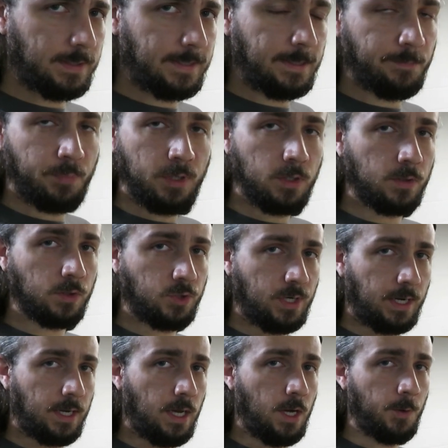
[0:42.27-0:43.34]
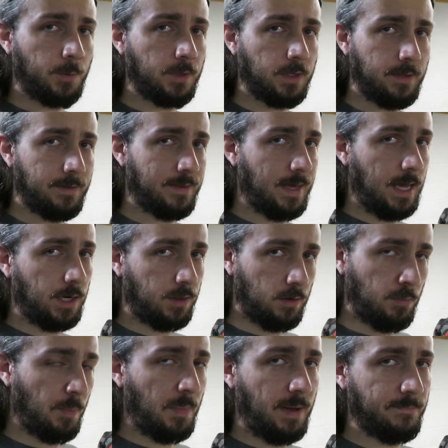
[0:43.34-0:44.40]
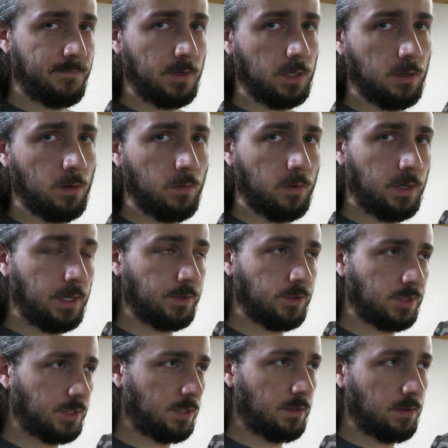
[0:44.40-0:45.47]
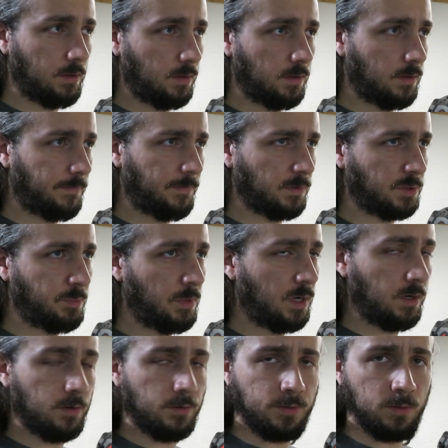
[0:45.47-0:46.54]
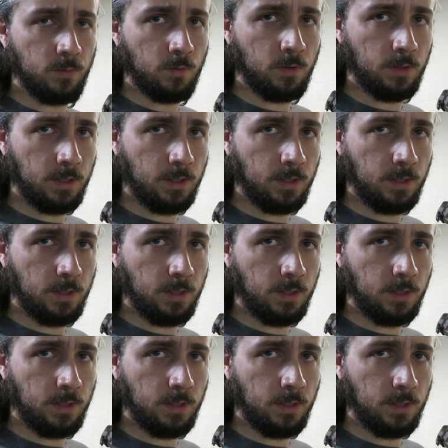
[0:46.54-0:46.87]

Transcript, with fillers: but you can check out that Thermobob video just in the first minute or two.